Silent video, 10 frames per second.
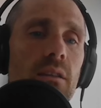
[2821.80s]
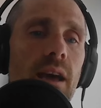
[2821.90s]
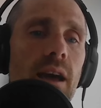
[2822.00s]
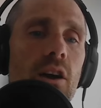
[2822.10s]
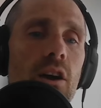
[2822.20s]

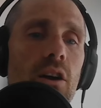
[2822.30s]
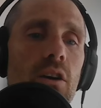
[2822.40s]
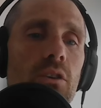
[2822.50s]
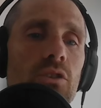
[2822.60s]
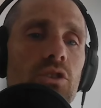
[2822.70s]
that
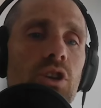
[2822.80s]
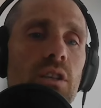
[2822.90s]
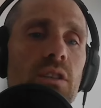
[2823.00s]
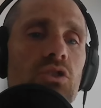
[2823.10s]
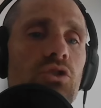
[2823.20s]
are
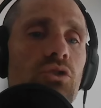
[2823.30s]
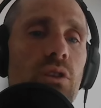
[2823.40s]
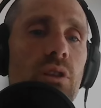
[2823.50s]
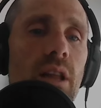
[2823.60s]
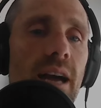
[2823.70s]
just as true
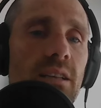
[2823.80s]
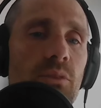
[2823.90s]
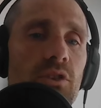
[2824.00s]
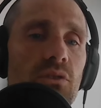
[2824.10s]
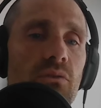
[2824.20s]
to the last
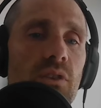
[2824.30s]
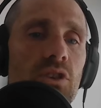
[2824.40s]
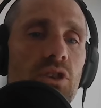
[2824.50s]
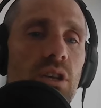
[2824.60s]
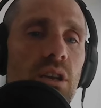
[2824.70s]
person
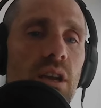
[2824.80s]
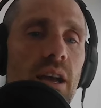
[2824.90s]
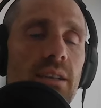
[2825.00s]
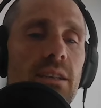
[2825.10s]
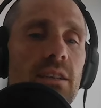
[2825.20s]
finishing
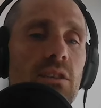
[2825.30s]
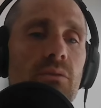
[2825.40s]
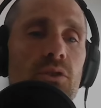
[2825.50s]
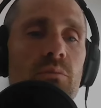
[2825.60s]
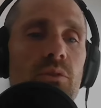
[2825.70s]
as it is the
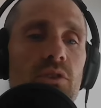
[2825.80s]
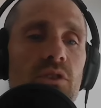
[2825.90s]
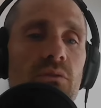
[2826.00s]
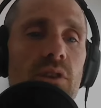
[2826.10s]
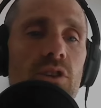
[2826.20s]
first
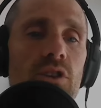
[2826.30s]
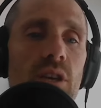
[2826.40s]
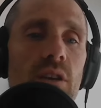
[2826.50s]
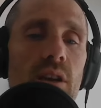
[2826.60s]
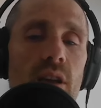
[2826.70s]
person
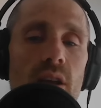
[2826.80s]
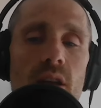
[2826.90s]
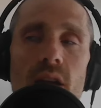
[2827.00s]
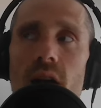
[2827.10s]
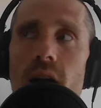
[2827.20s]
finishing.
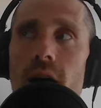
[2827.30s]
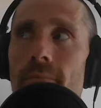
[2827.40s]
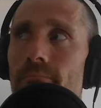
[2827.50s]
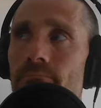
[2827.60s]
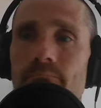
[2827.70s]

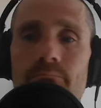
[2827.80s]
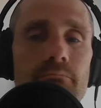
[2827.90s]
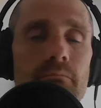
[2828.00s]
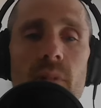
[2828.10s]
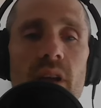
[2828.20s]
Um,
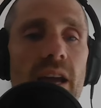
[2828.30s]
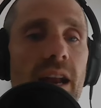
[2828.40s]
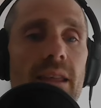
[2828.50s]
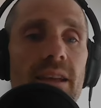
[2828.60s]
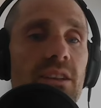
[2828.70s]
and
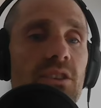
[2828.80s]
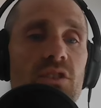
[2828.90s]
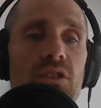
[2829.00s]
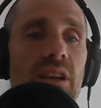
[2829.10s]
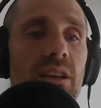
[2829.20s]
I think it's
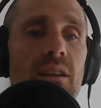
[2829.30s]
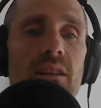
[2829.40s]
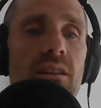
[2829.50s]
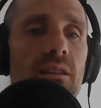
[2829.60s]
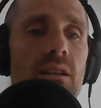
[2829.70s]
just like
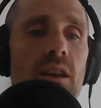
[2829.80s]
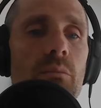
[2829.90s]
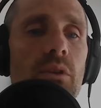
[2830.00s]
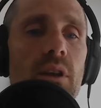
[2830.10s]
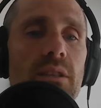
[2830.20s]
the
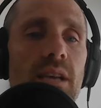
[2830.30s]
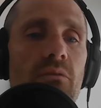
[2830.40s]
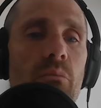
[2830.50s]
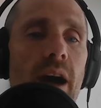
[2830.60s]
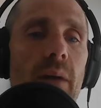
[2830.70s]
number of things
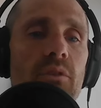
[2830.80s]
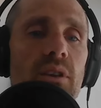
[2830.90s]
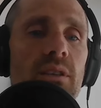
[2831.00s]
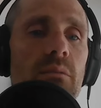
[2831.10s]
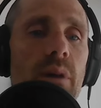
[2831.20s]
I've mapped
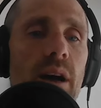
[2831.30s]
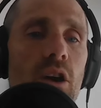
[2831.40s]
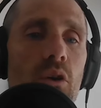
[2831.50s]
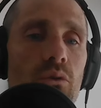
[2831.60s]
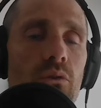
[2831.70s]
into my
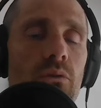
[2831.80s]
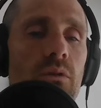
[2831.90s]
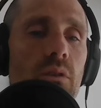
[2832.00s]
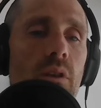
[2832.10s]
own